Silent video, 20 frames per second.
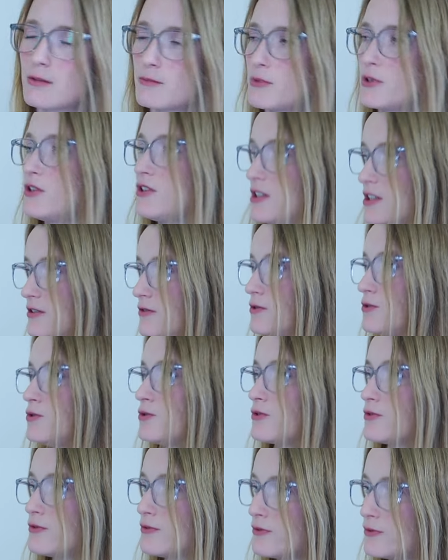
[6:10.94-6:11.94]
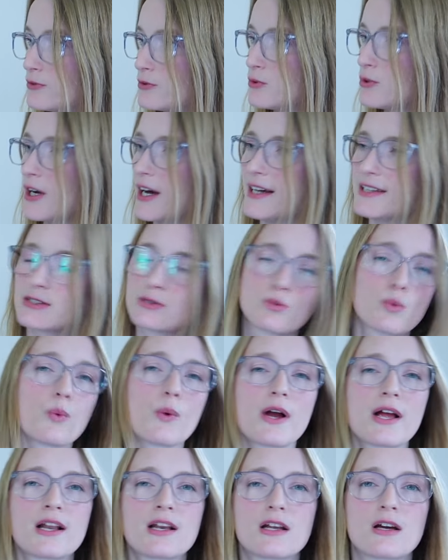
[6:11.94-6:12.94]
But you can use vous as
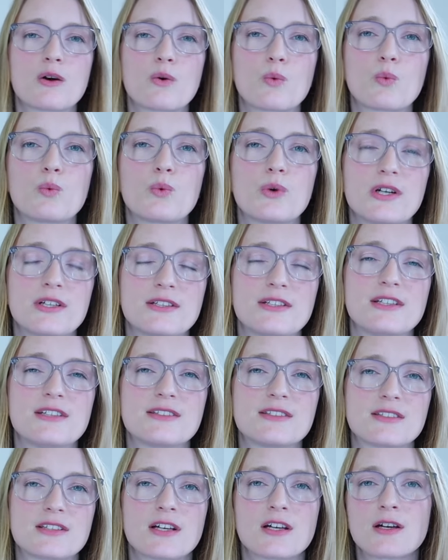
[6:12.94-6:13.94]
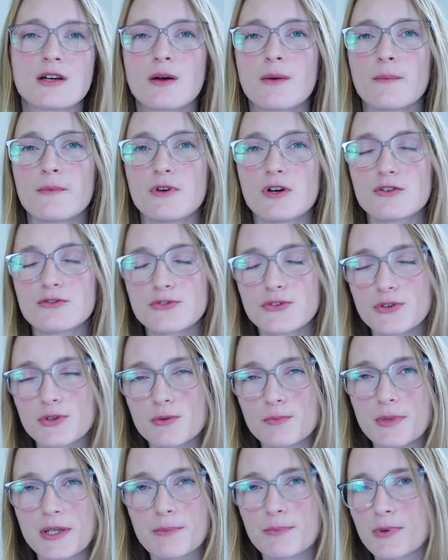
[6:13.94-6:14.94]
well when it's a
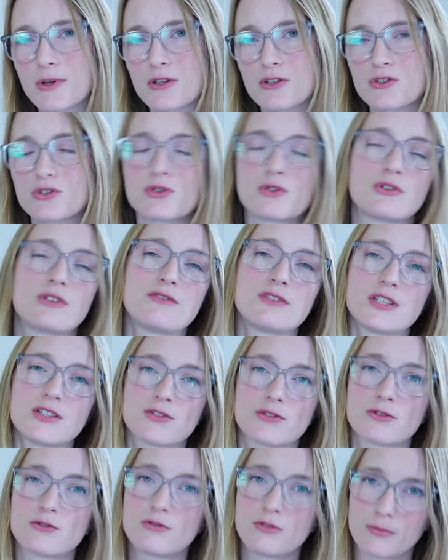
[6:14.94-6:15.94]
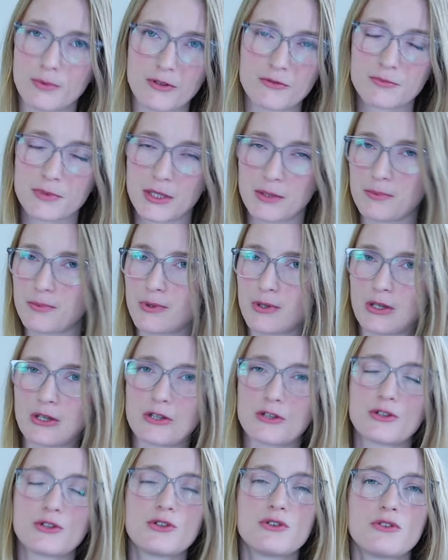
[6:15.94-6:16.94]
few people, so if there's a group of
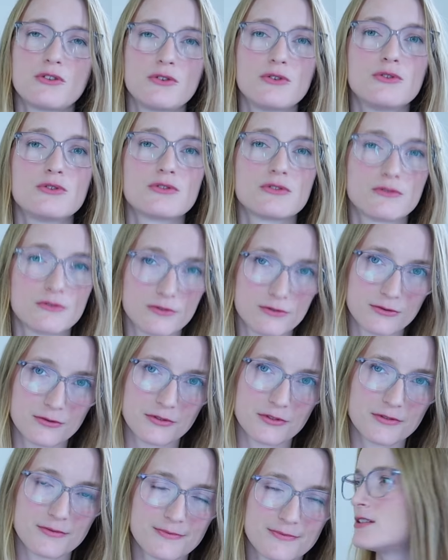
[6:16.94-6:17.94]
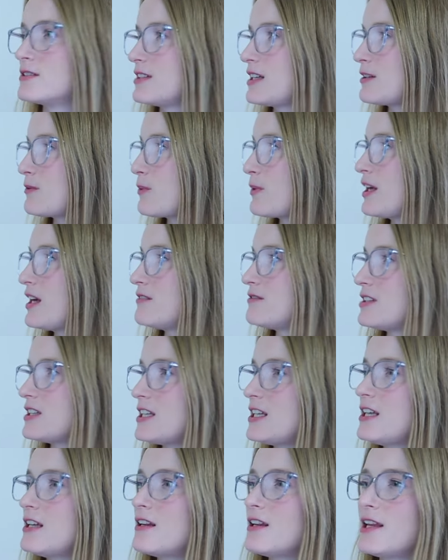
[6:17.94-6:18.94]
people, you use vous. Then we have
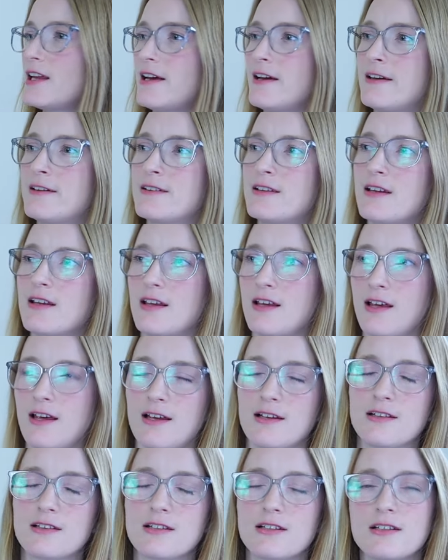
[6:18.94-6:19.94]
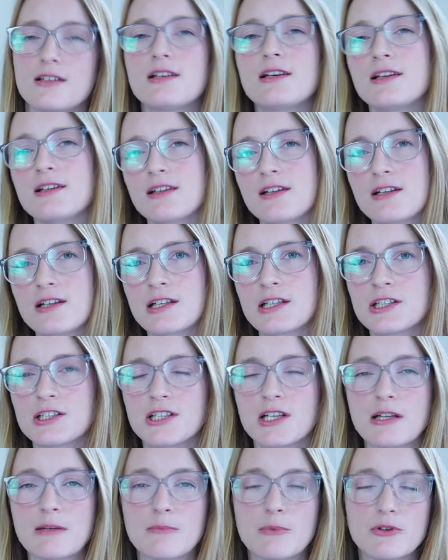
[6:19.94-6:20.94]
il and elle. In English,
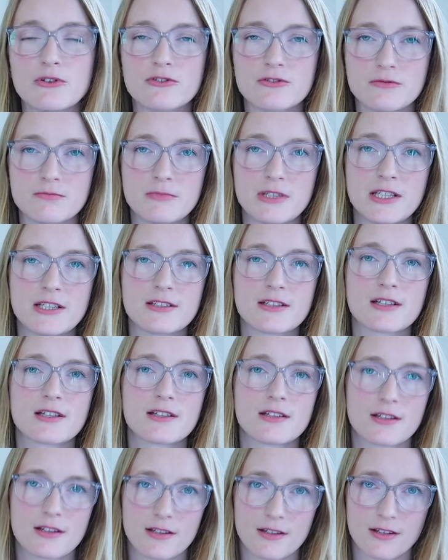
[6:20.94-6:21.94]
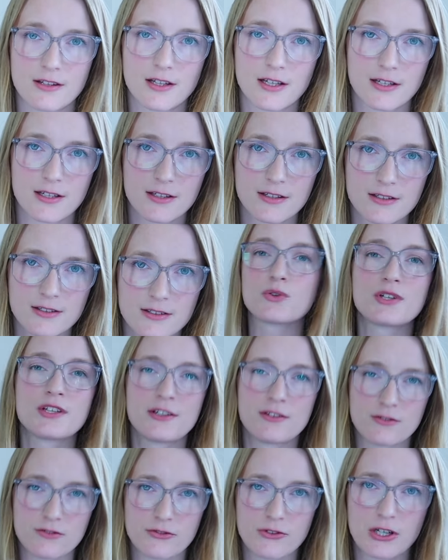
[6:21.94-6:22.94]
they both mean they.
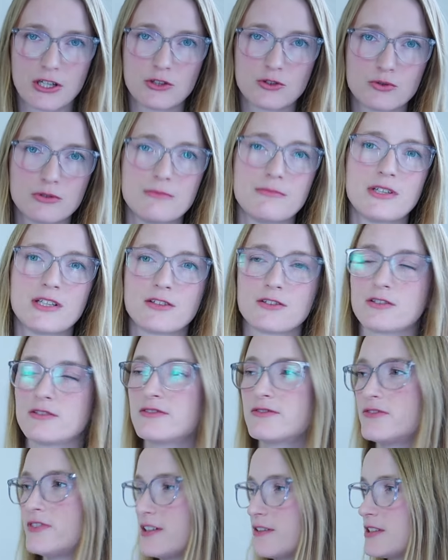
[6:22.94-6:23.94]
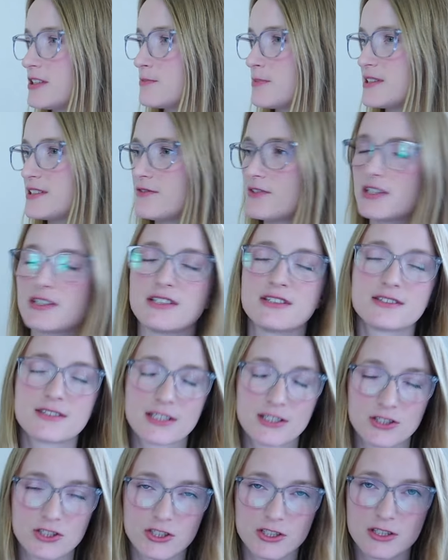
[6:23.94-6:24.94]
In French, we made a very specific
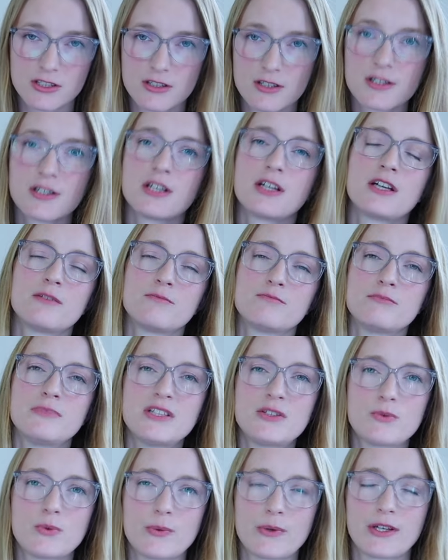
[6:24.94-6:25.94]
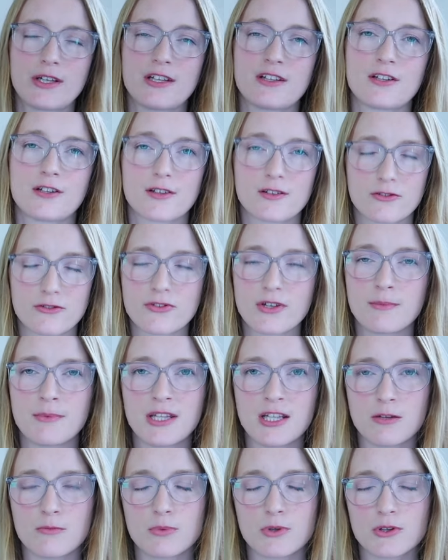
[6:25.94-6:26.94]
distinction between
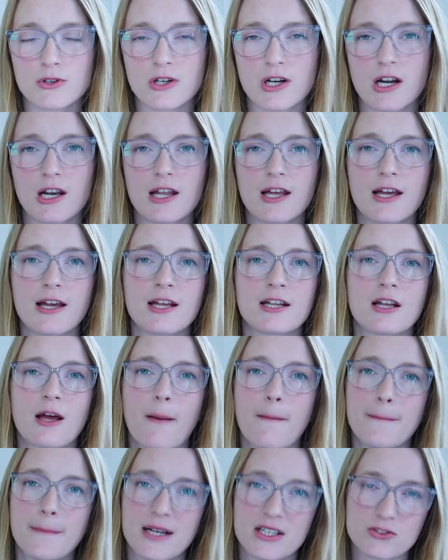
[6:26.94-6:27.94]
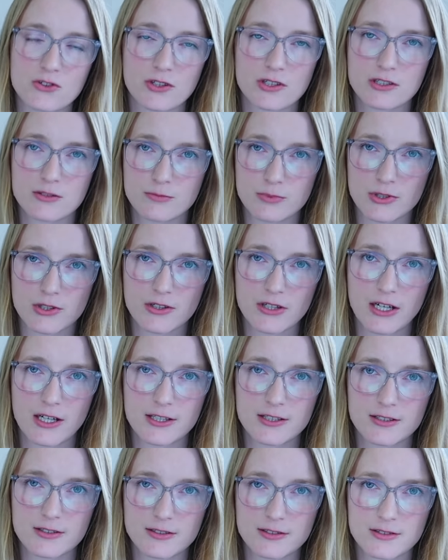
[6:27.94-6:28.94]
feminine plural and masculine
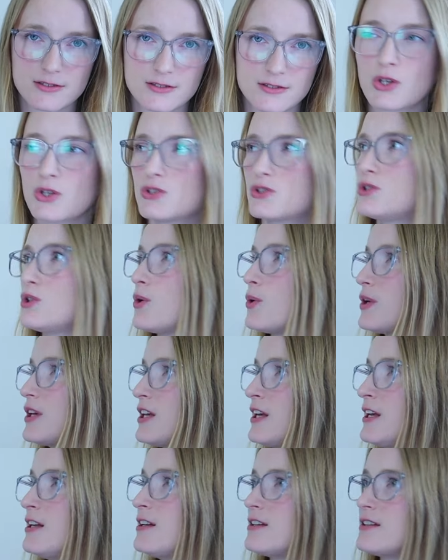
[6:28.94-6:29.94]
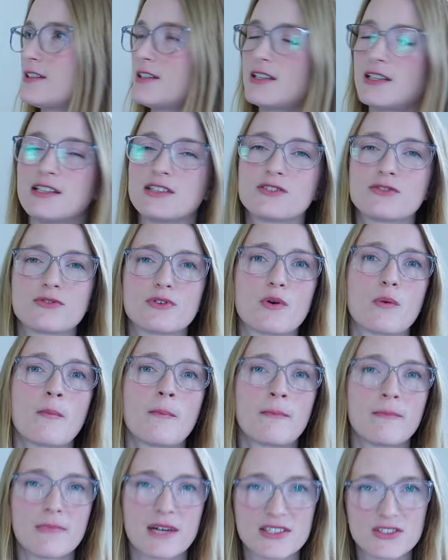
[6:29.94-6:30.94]
plural. So il is for
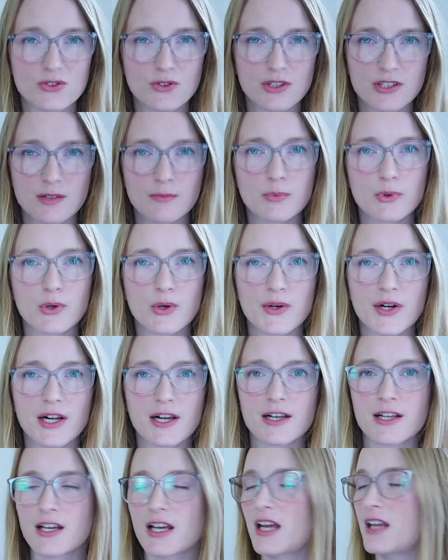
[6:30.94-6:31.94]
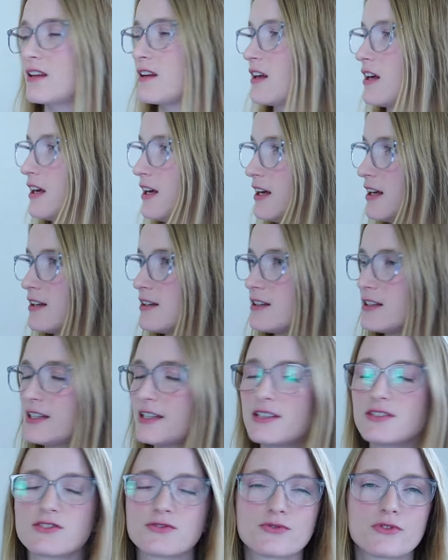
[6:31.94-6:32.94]
masculine plural and elle
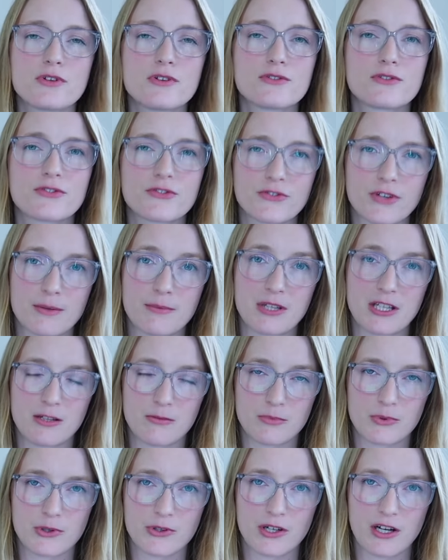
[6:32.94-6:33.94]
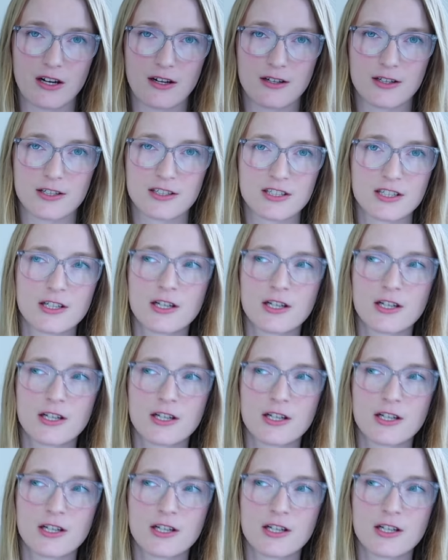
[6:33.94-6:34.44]
is for feminine plural.